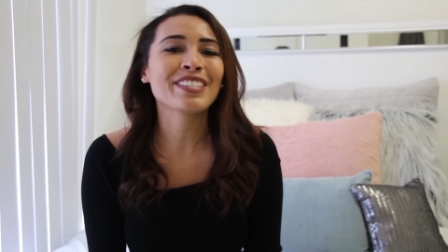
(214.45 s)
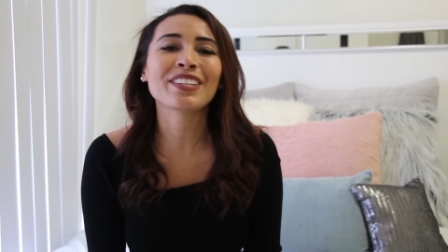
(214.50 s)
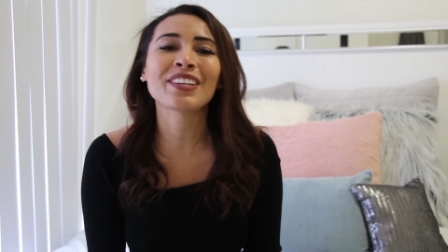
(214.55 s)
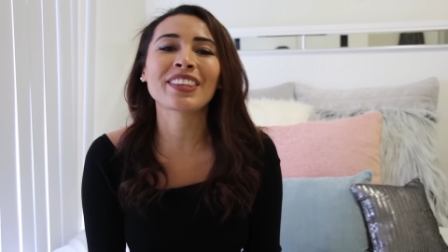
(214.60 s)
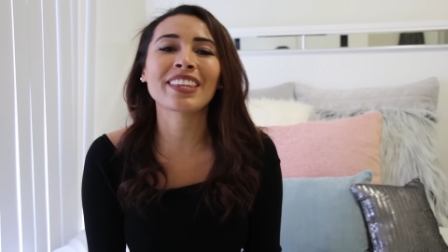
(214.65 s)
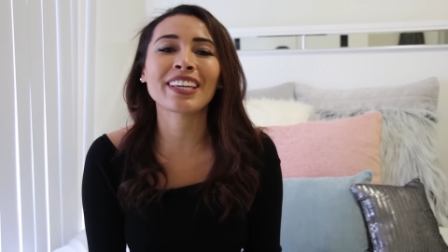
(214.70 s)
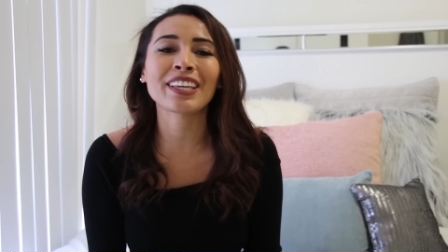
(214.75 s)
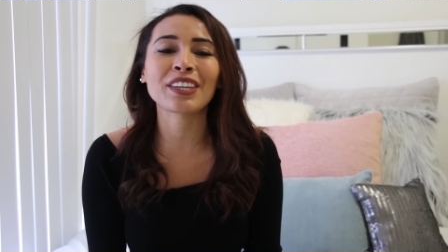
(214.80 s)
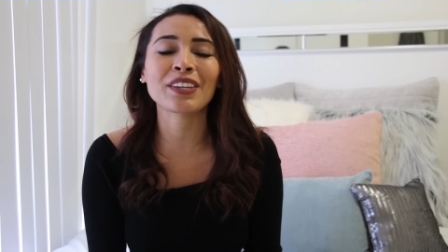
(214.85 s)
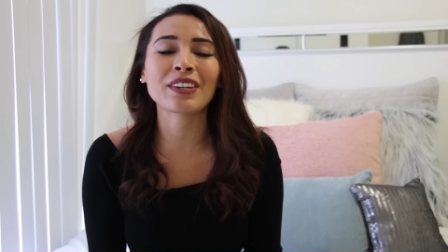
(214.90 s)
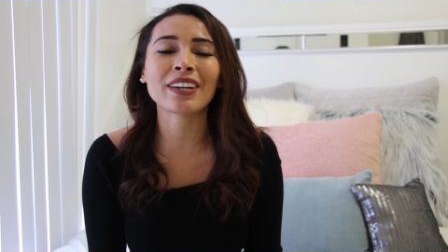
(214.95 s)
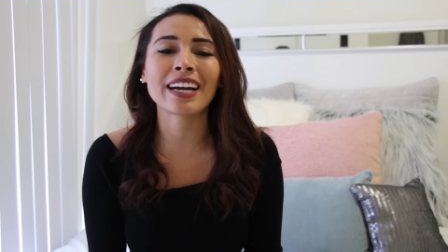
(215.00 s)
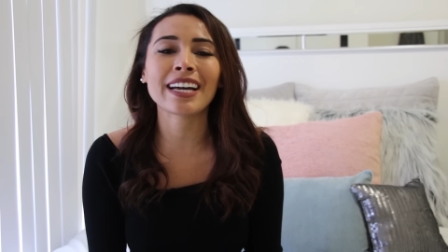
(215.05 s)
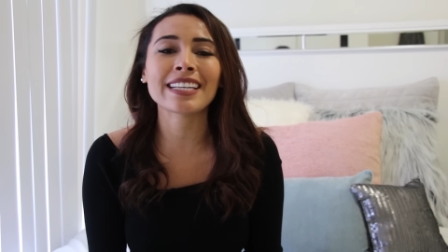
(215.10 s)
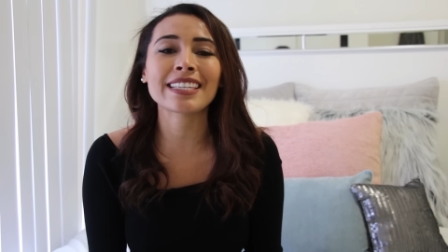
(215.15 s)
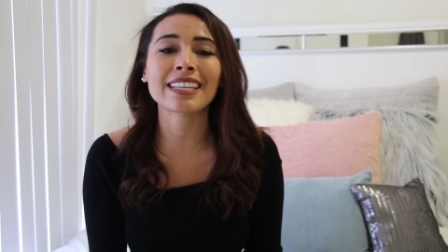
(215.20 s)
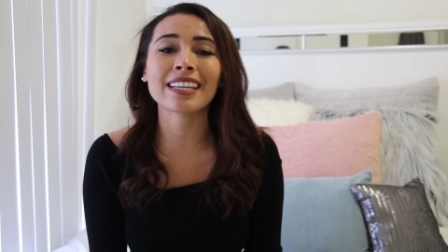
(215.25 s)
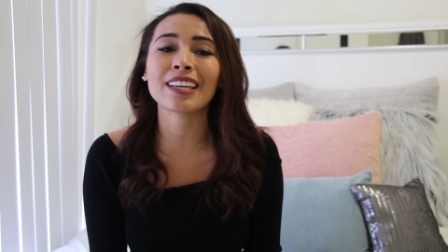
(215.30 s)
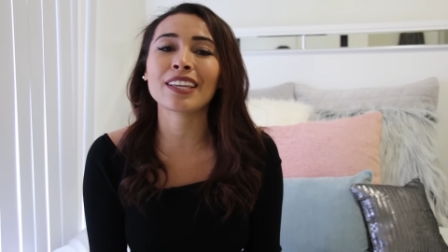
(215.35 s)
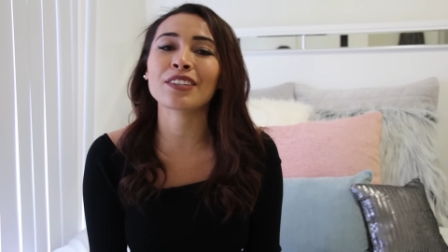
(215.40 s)
so thank you
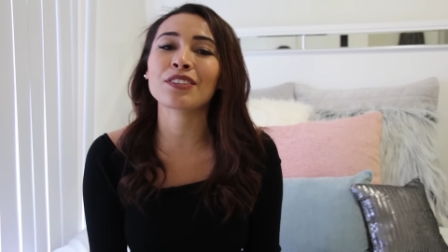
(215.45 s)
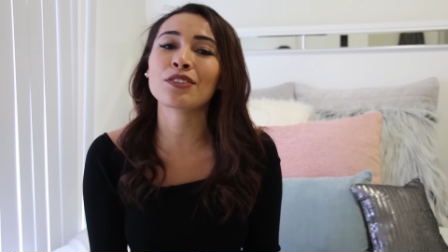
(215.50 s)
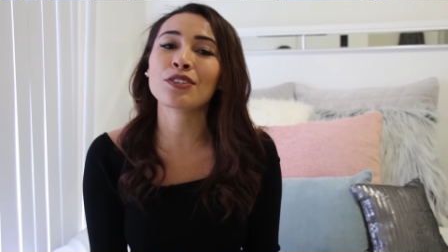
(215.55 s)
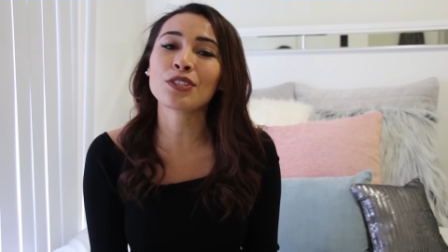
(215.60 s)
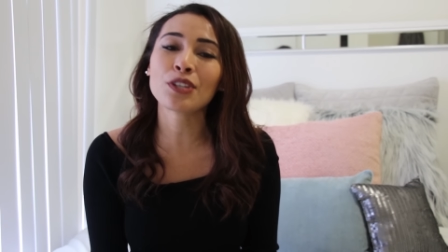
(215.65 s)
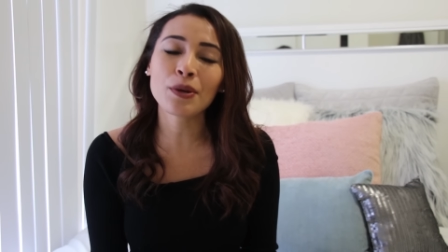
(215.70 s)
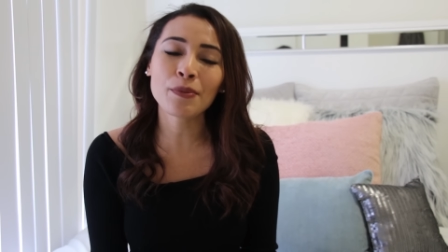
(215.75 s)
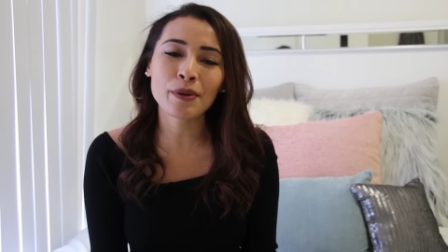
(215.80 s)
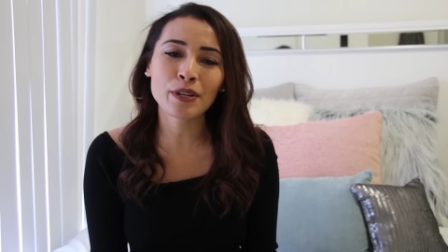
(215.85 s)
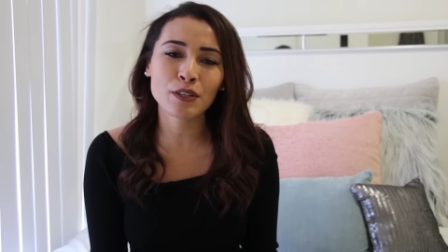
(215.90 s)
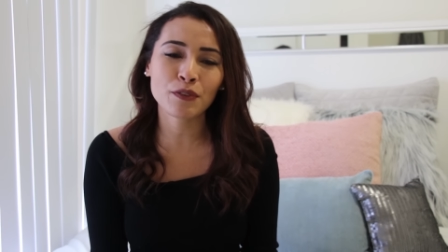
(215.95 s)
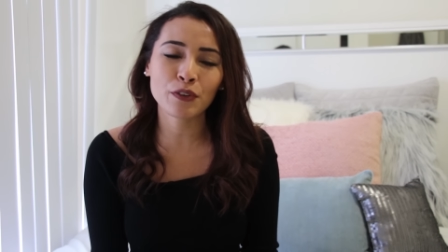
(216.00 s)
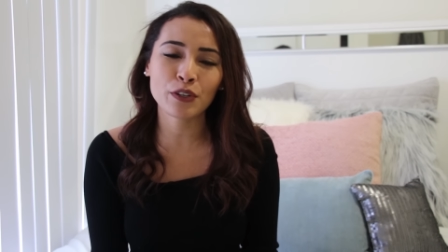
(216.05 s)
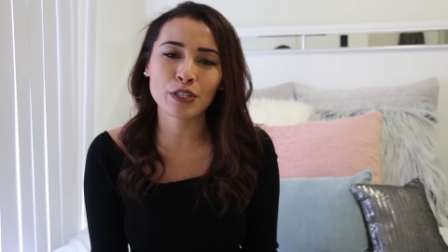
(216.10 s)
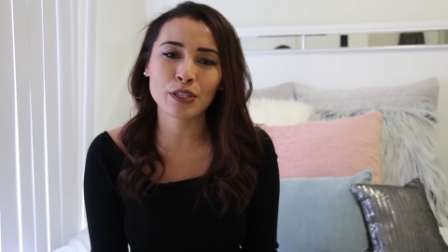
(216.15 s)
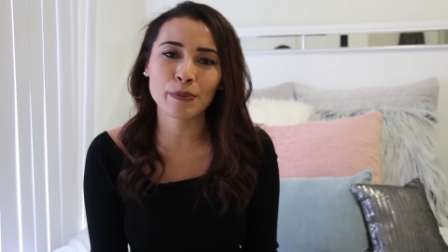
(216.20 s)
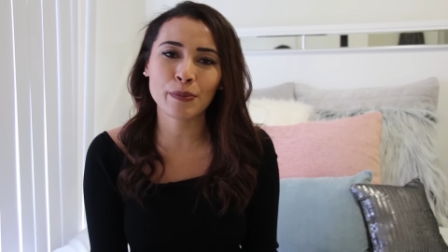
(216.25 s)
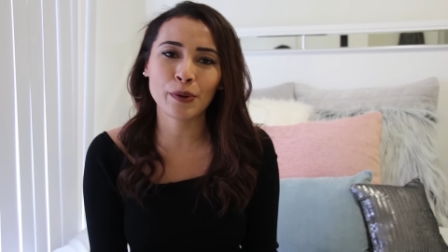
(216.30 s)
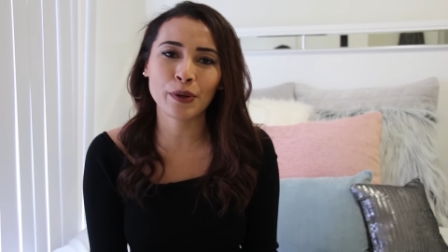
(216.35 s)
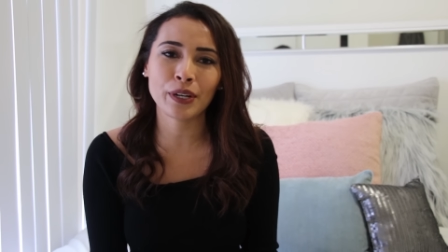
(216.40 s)
guys again so much
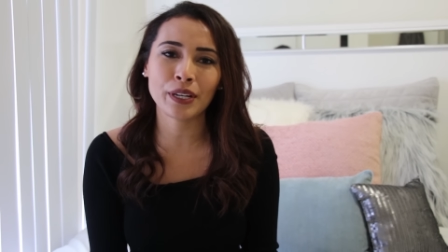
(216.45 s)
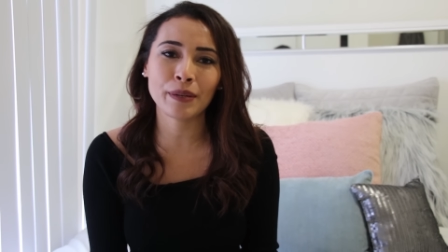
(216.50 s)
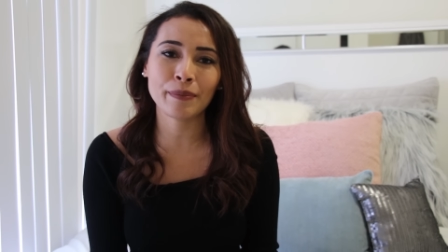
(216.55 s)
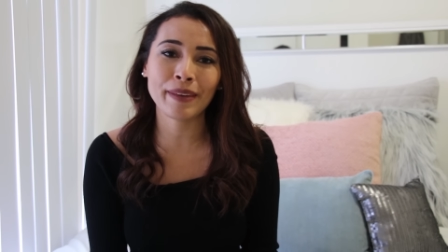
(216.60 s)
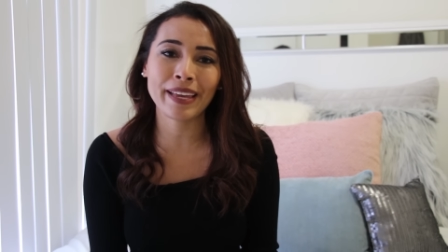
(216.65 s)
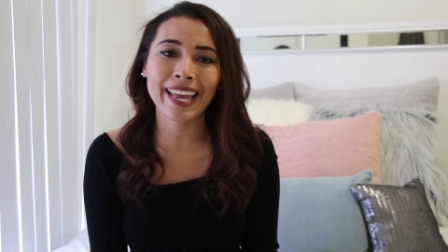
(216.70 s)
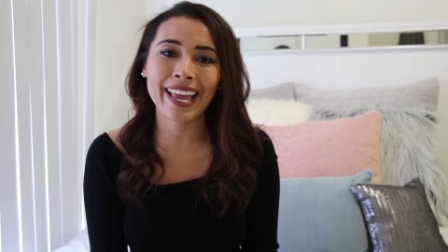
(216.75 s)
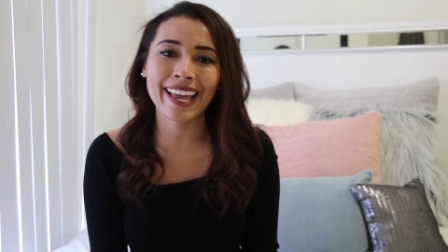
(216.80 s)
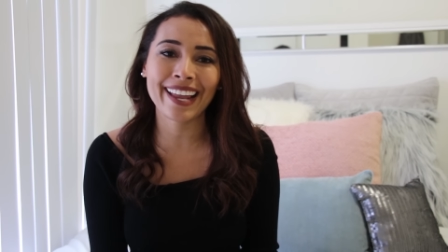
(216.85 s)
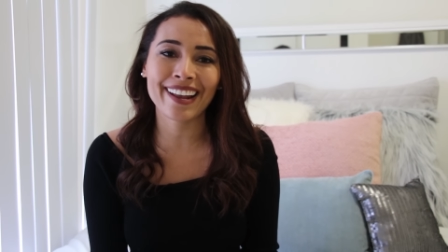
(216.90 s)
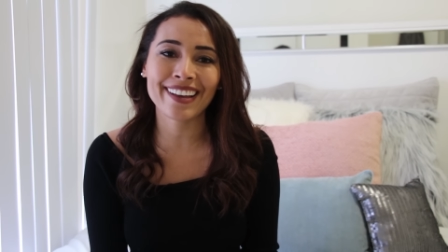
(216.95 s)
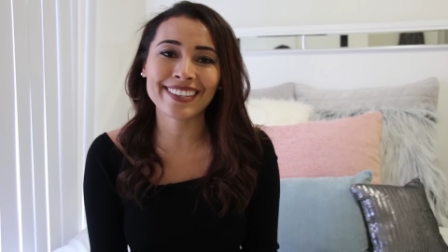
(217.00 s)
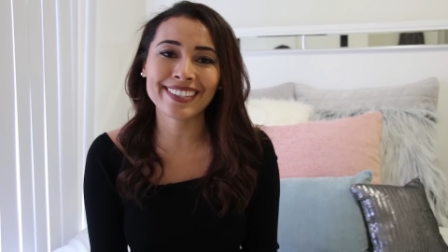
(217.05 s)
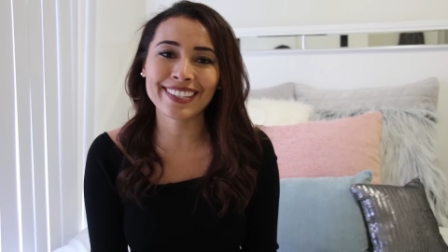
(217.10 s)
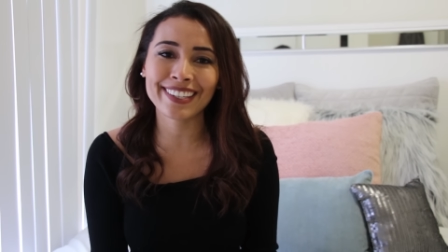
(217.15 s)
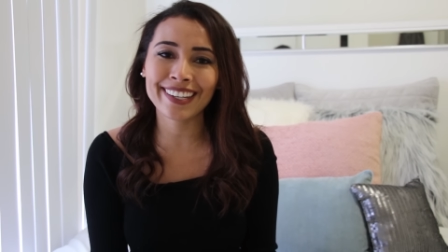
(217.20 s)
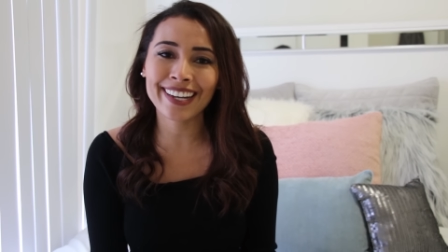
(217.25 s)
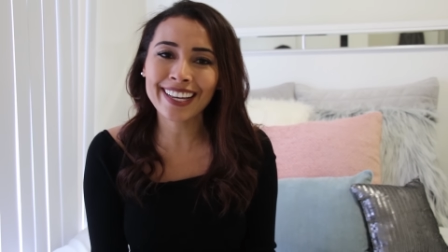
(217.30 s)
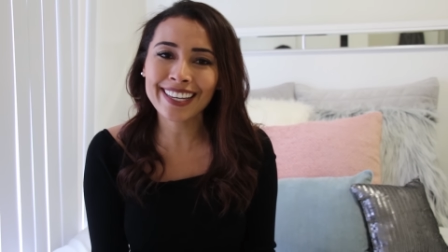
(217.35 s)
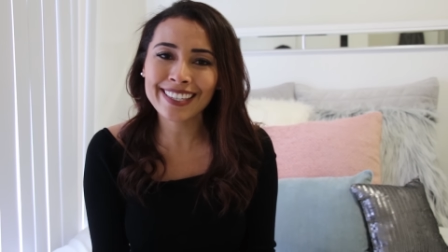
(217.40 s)
for supporting me and I'll
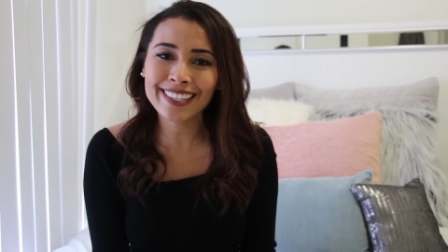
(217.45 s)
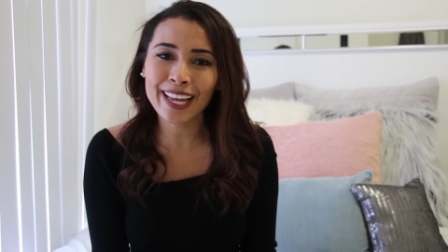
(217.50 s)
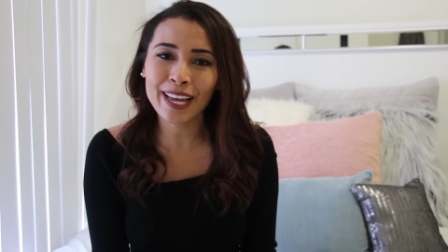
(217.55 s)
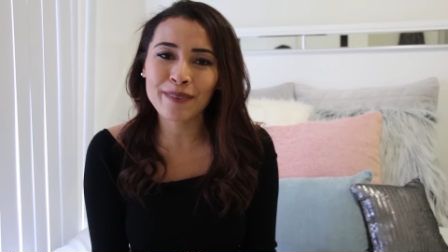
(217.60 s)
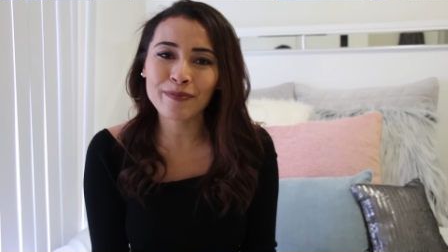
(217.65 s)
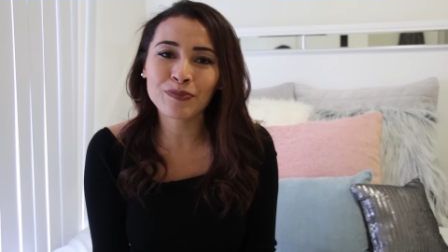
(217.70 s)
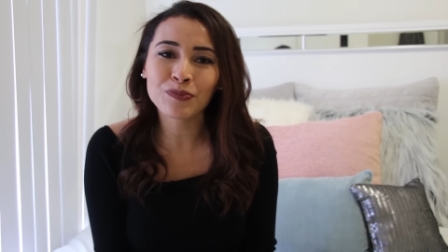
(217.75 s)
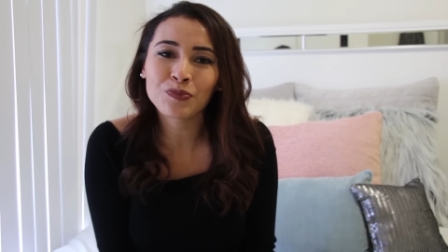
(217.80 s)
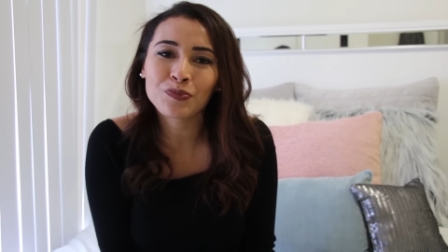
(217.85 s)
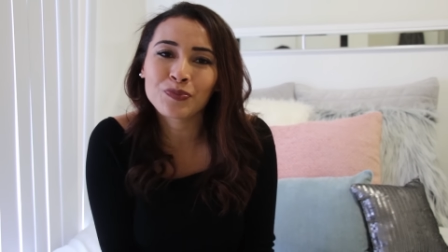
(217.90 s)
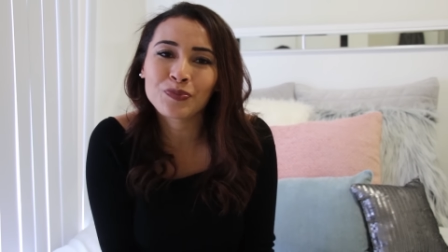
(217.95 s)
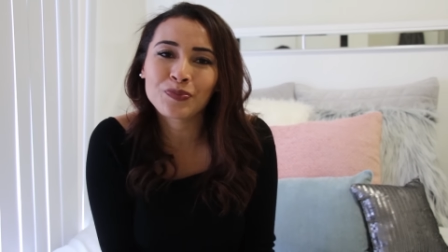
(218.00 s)
see you next time.